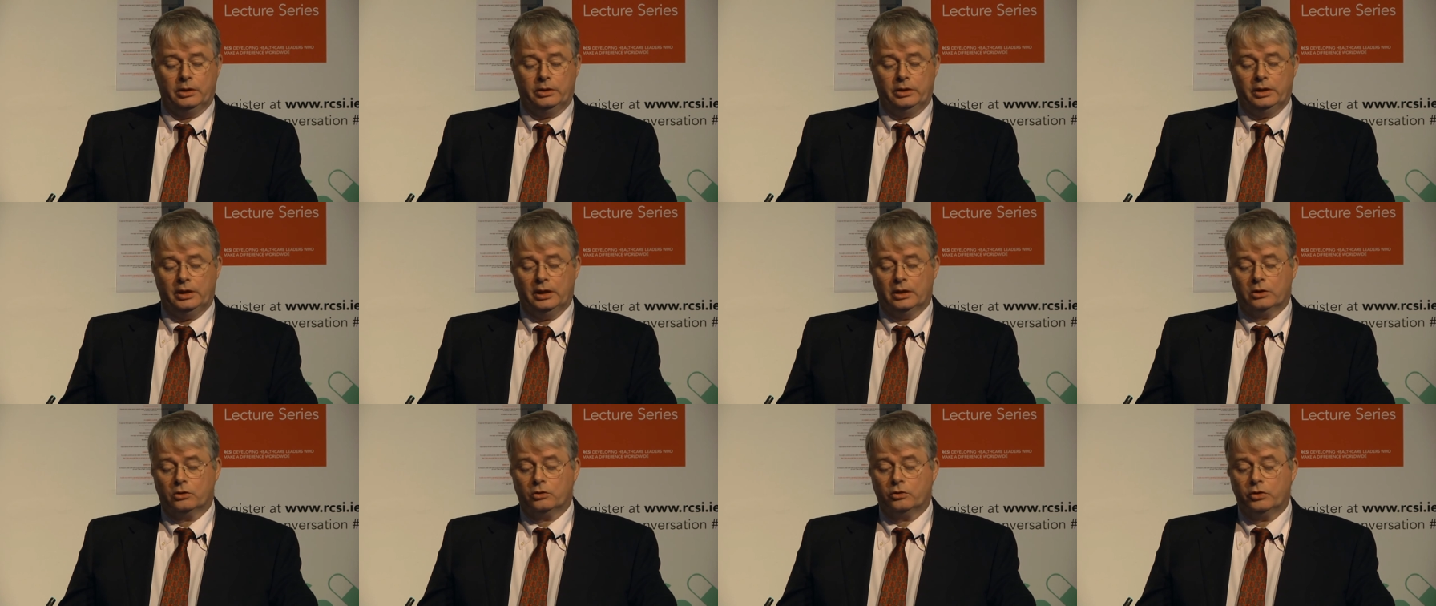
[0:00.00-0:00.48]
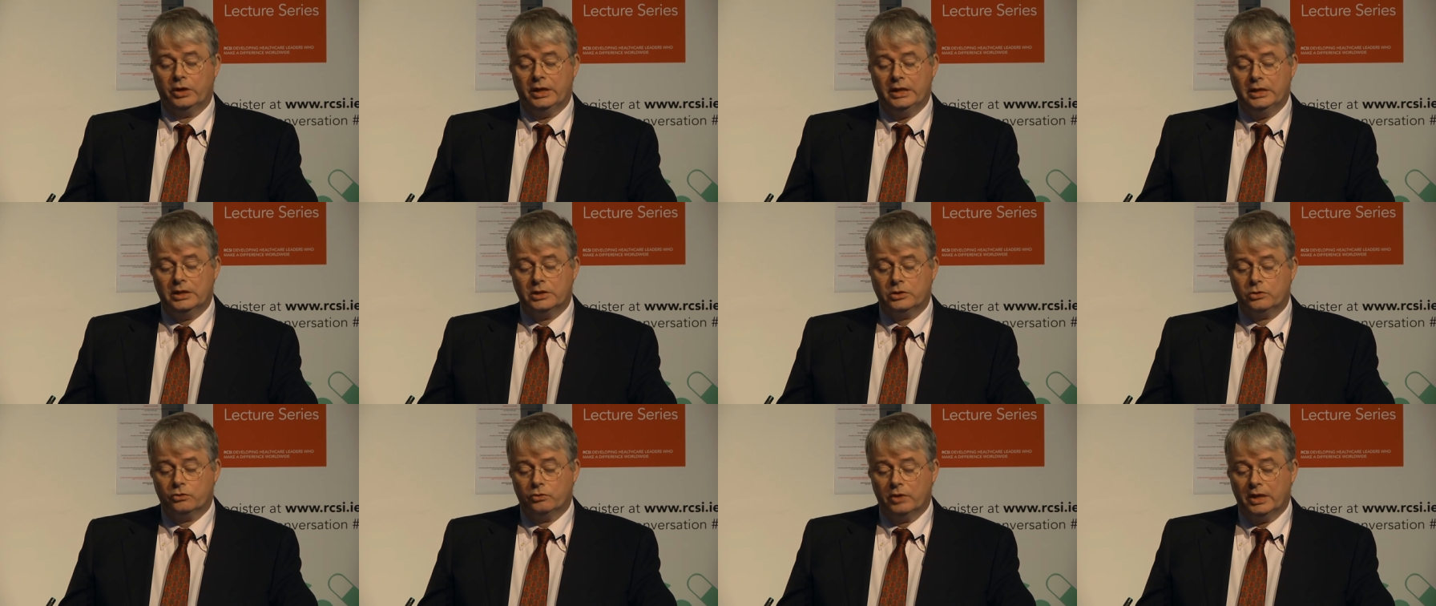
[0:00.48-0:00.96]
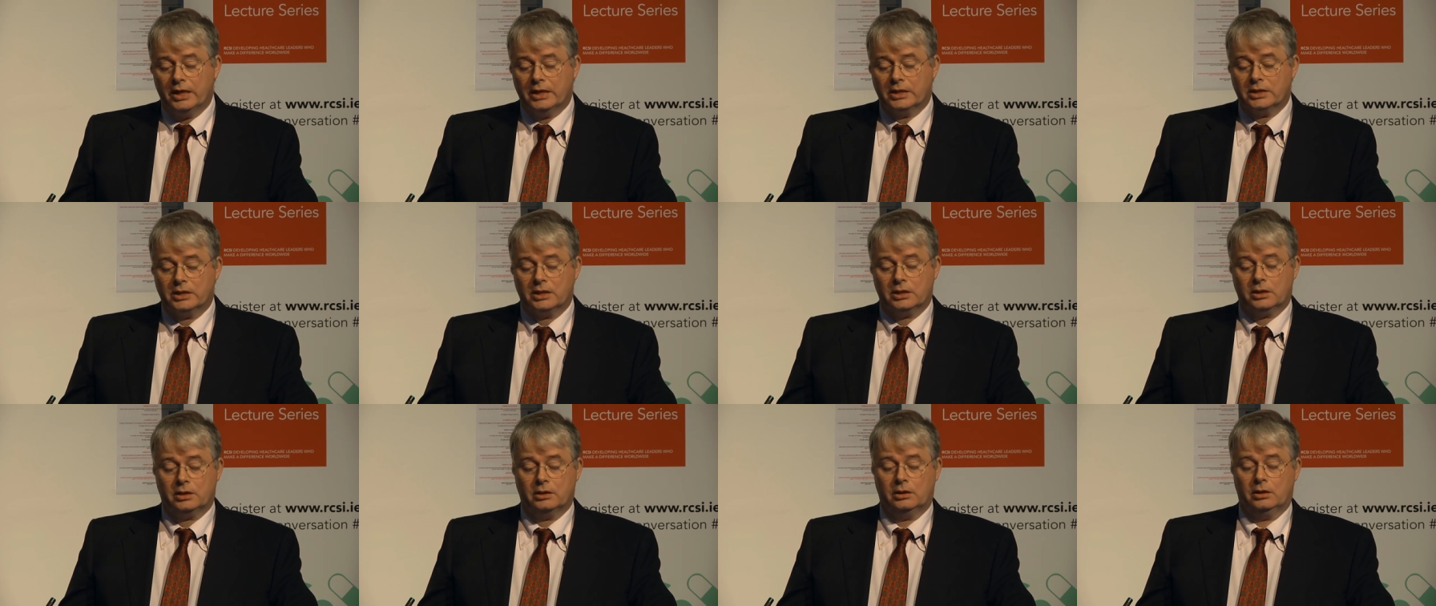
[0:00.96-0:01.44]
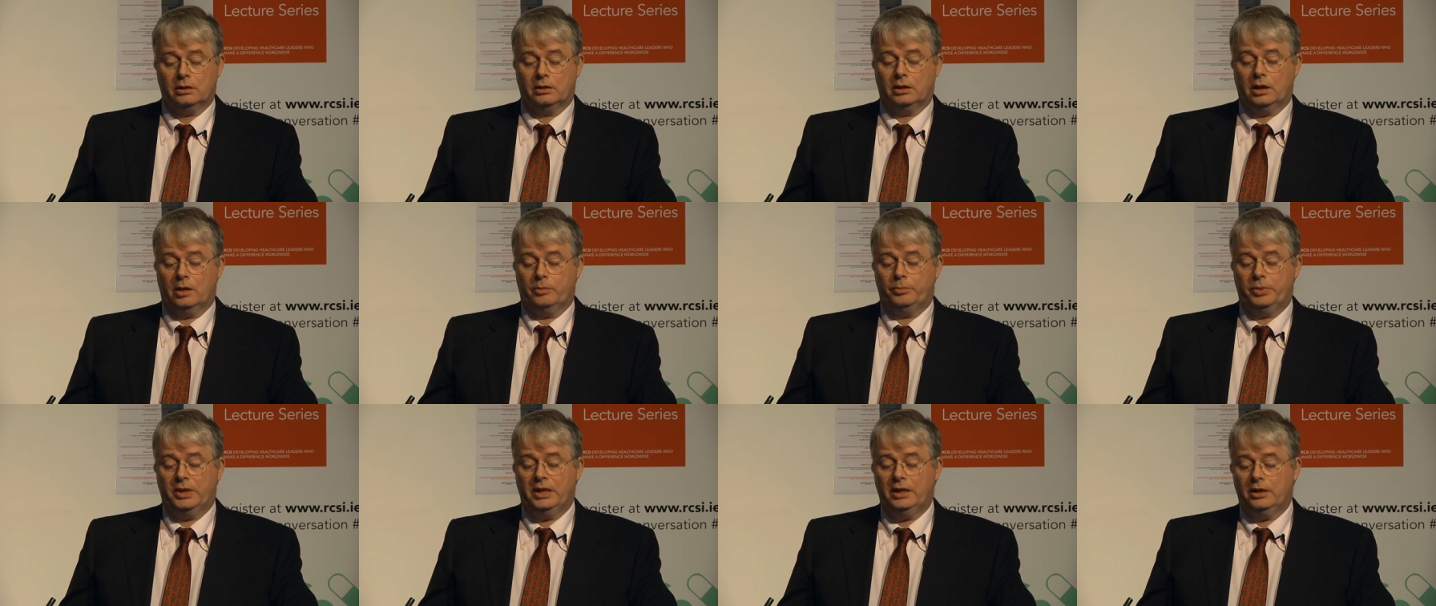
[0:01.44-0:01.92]
The increased risk
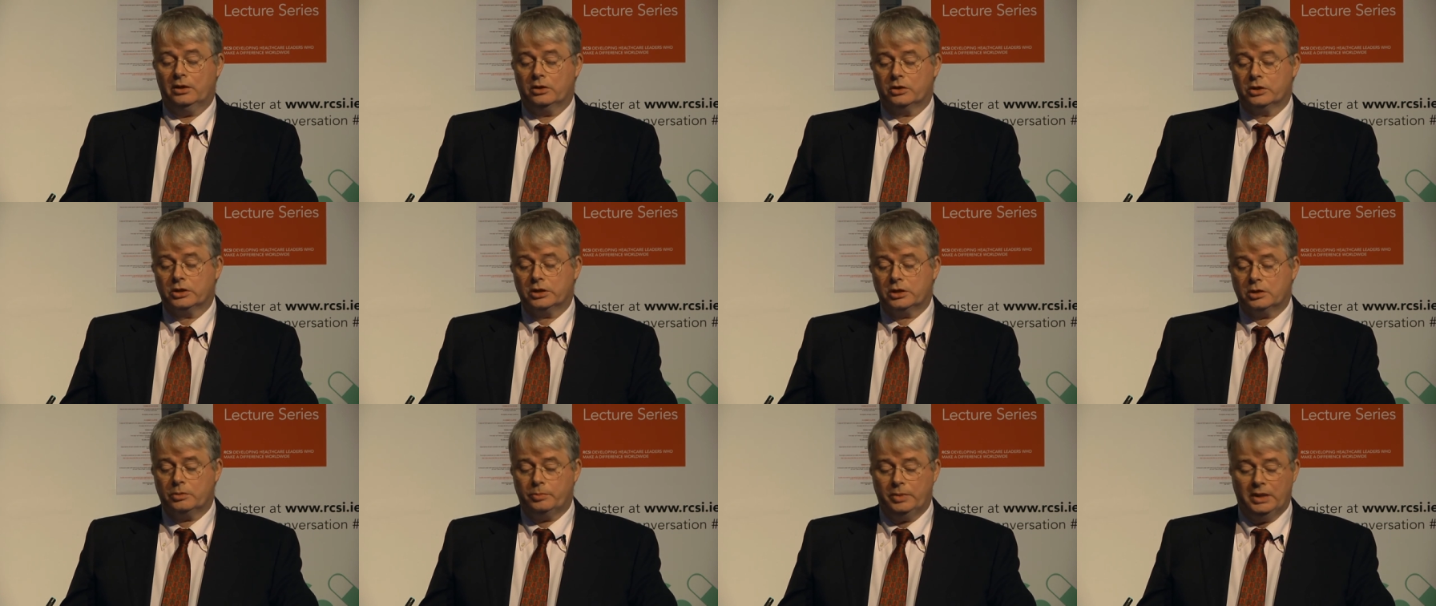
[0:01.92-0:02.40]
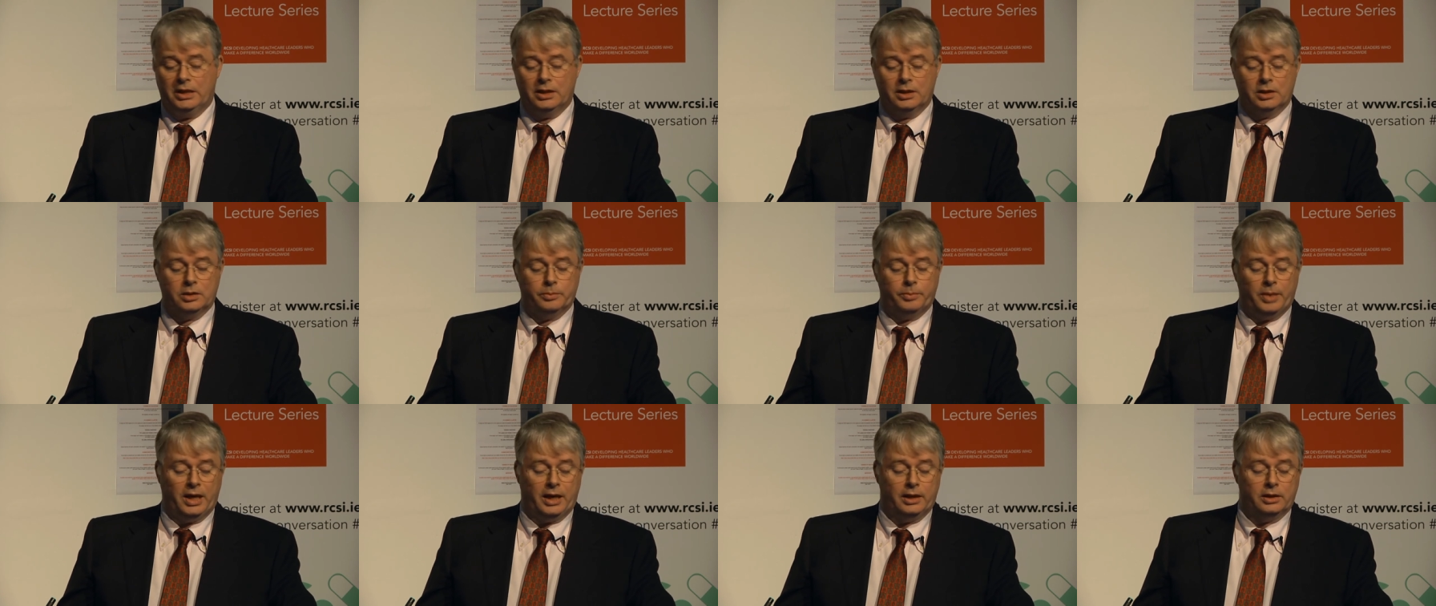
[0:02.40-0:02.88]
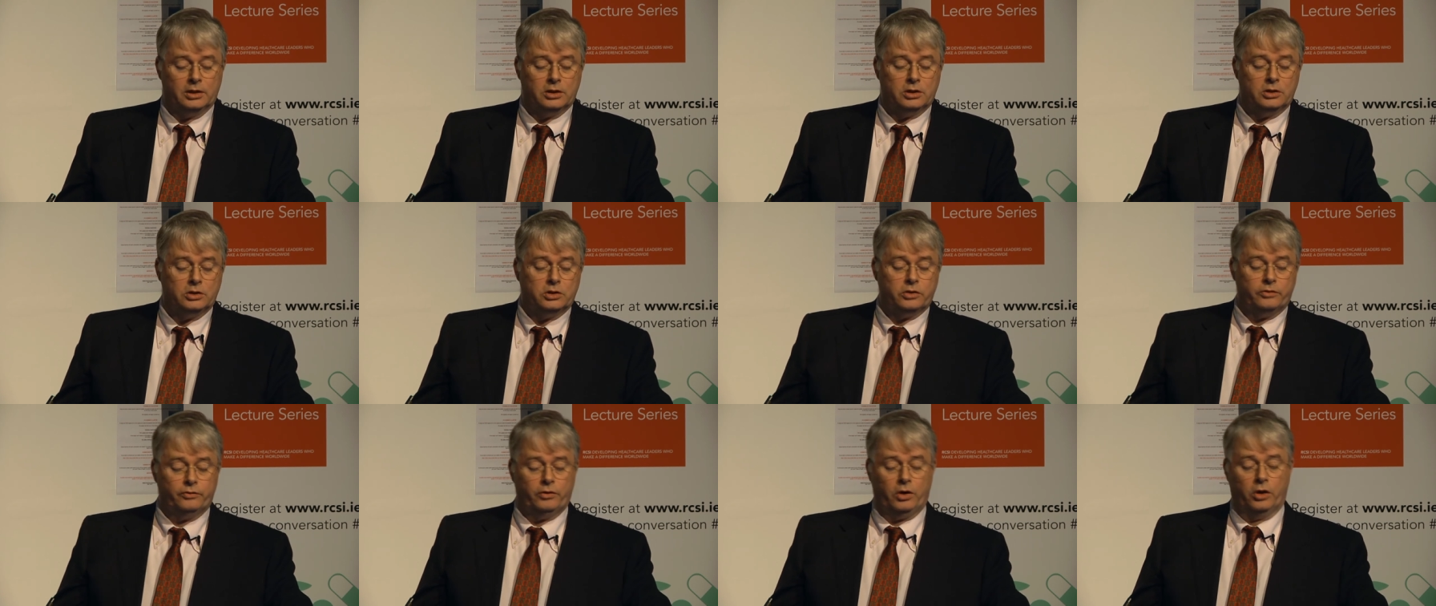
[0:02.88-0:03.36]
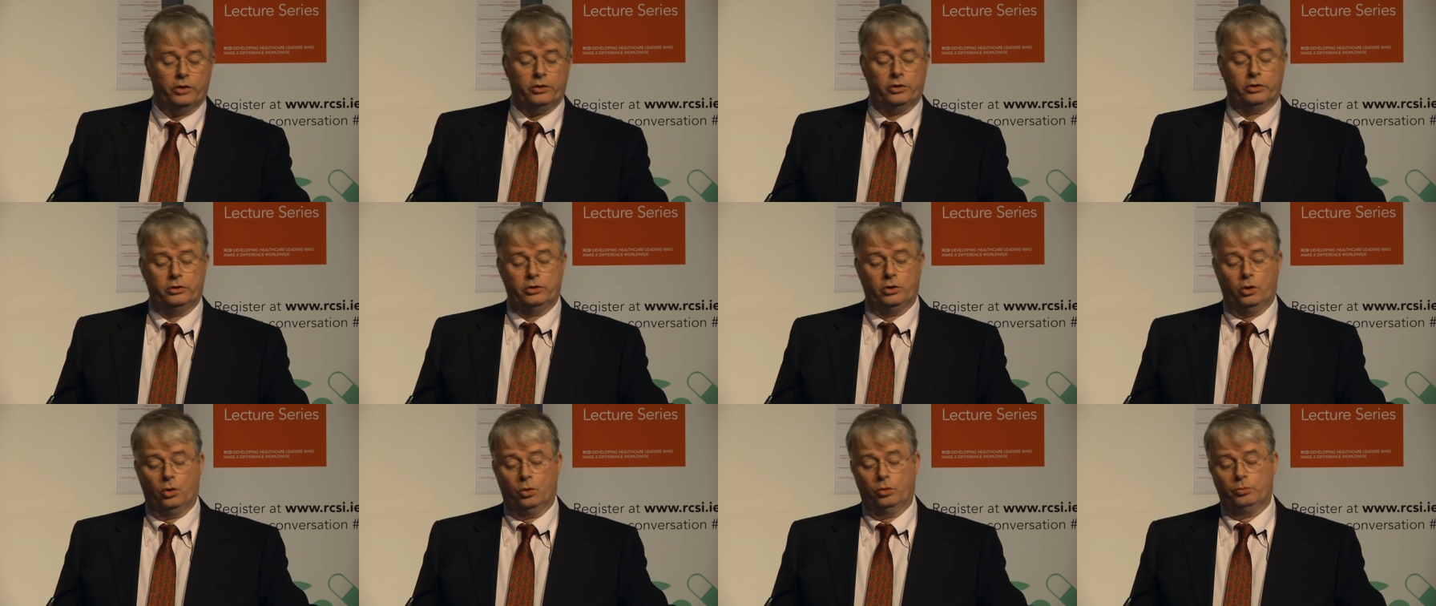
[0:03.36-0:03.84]
appears to be independent of other
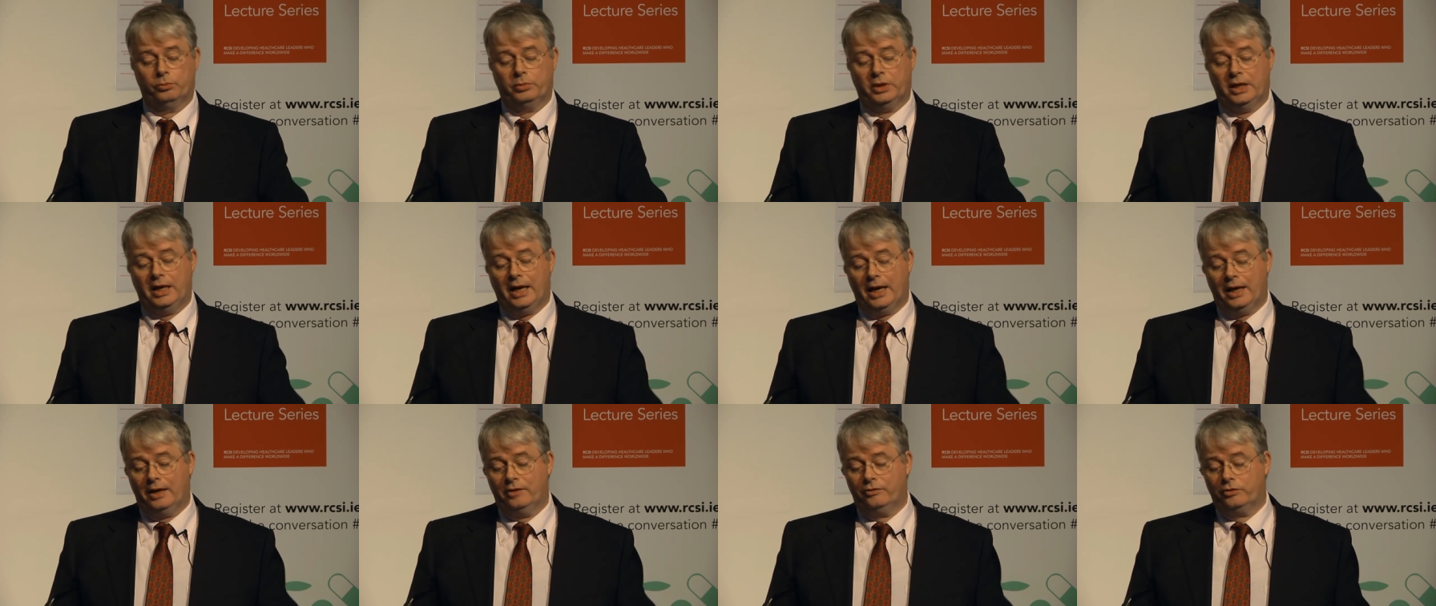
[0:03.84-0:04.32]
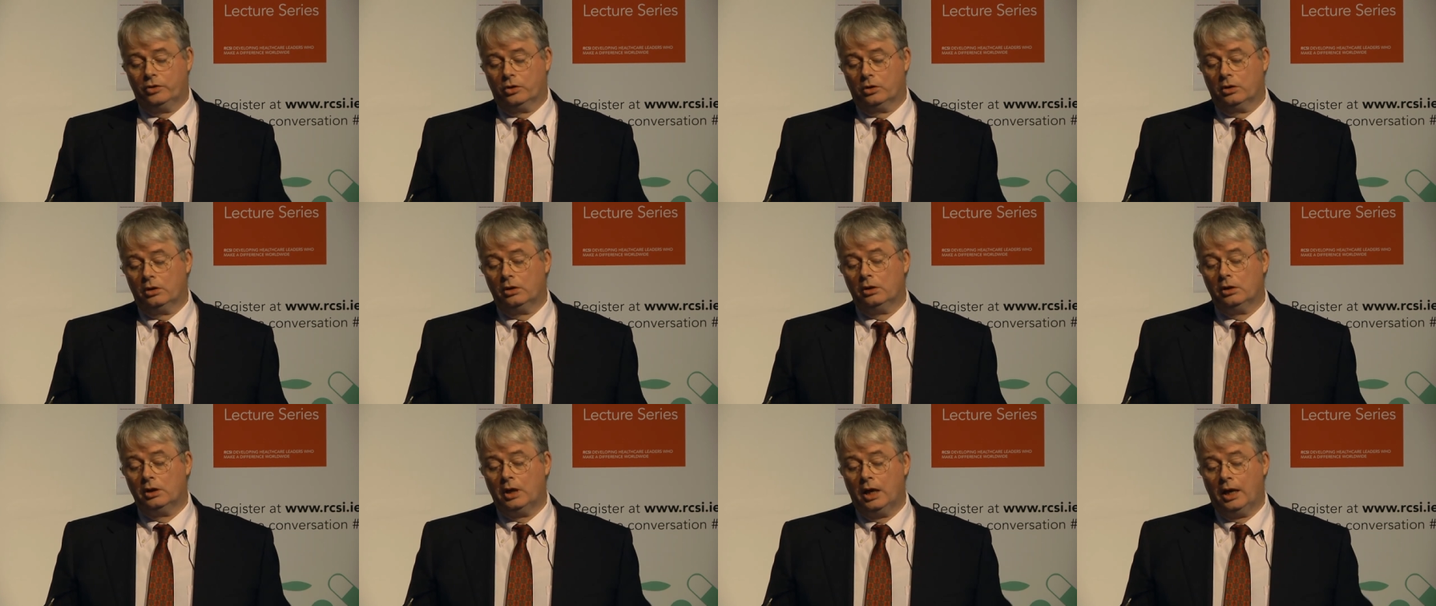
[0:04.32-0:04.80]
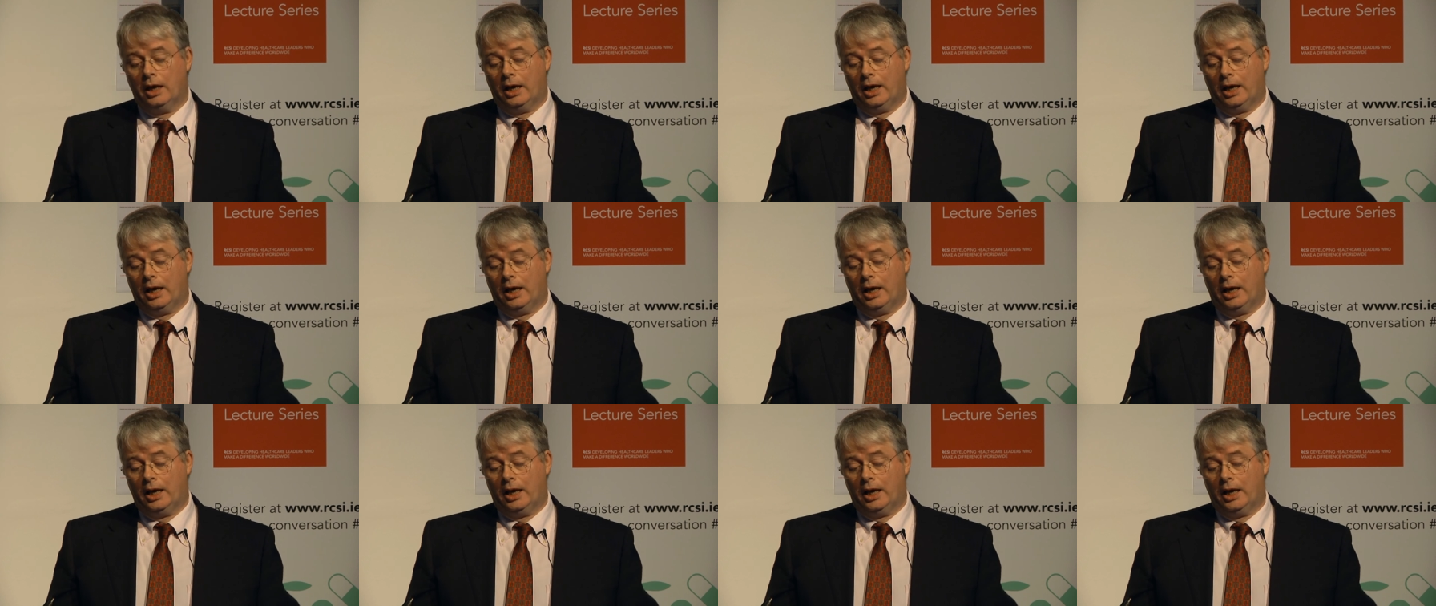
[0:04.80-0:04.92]
known behavioral